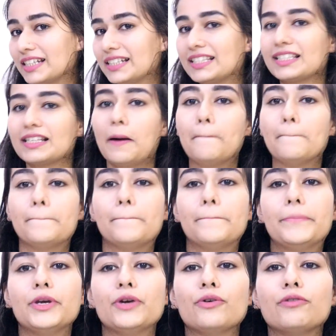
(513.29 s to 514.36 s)
It's a
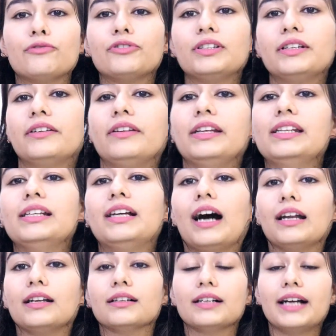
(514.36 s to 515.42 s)
beautiful green
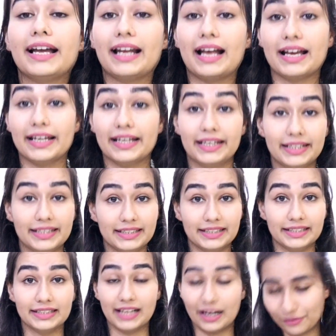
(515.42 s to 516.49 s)
color and I
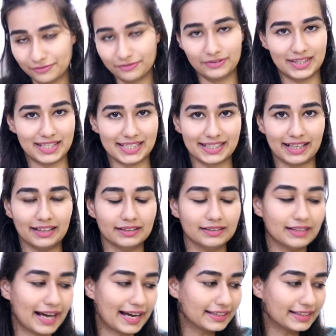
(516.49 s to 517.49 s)
love this color.